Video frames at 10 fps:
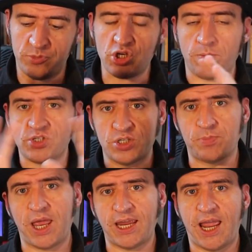stops
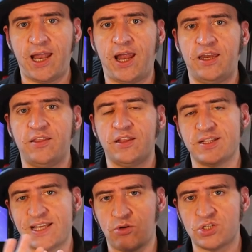displaying anything
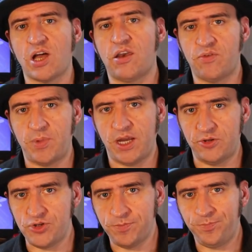that's outside of a
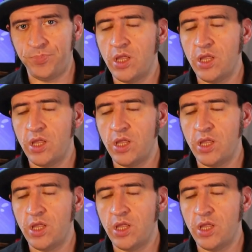page,